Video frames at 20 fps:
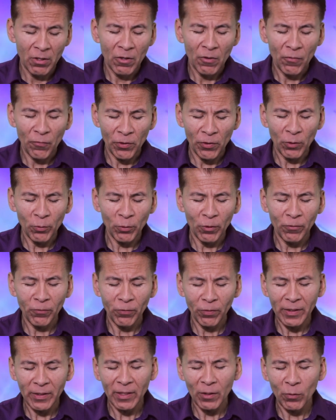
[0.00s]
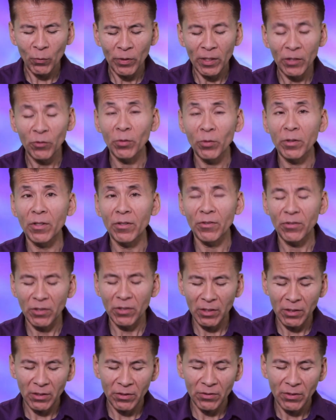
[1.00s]
Fear will flee at once when it
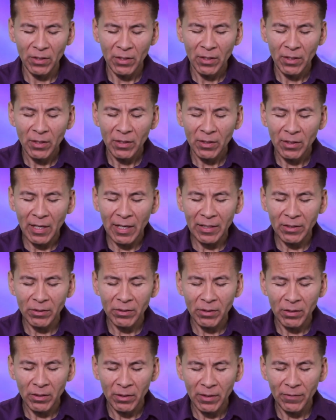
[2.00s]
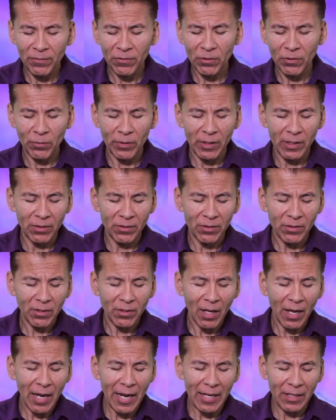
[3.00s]
sees God's love strings
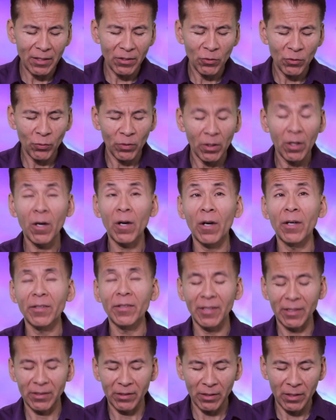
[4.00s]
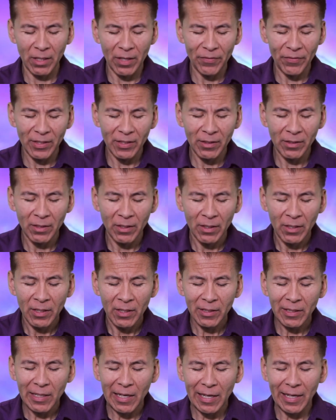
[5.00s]
tied to a heart that's loving,
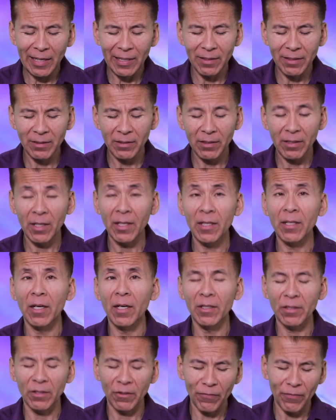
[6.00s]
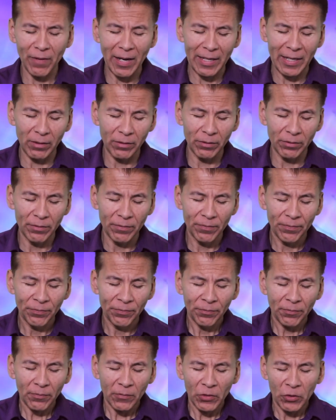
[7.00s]
kind, and undefiled.
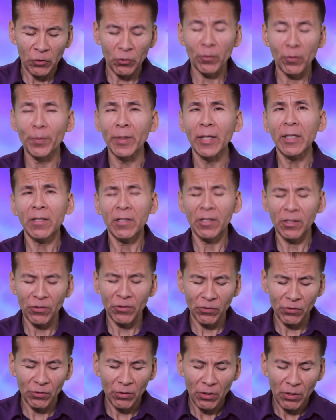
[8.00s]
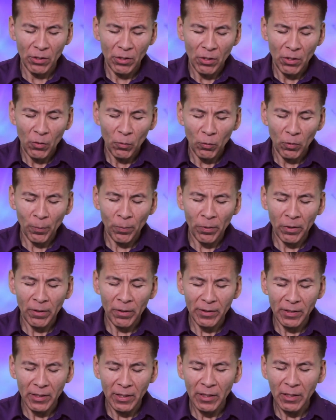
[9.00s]
Your obedience will
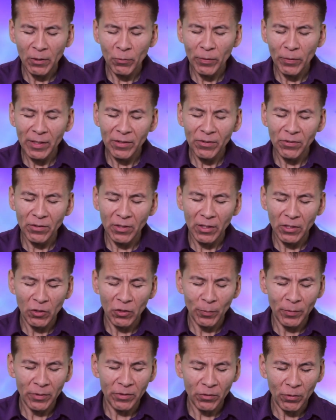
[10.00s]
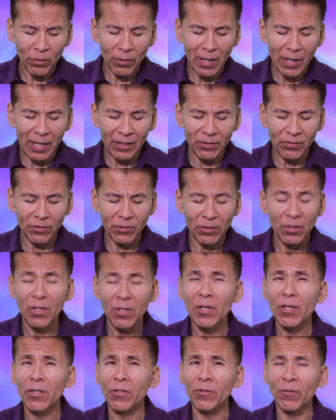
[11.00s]
part any Red Sea you must cross.
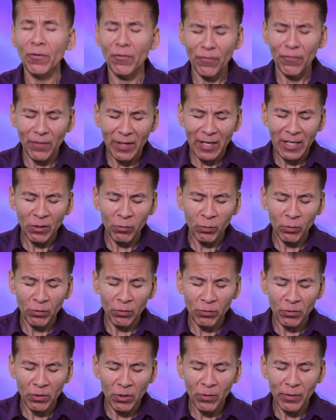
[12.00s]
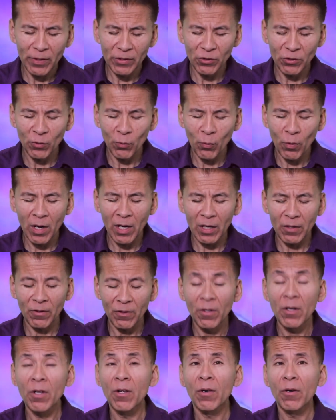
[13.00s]
Your faith will grow as you
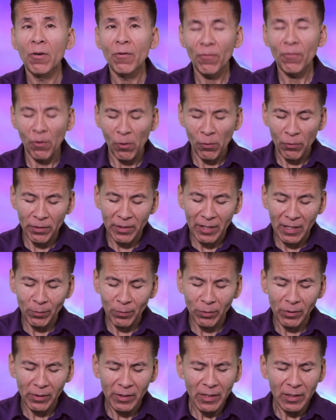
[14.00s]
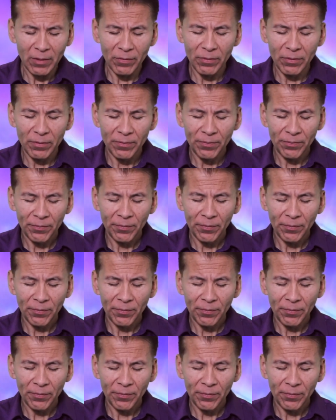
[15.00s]
walk forward and believe.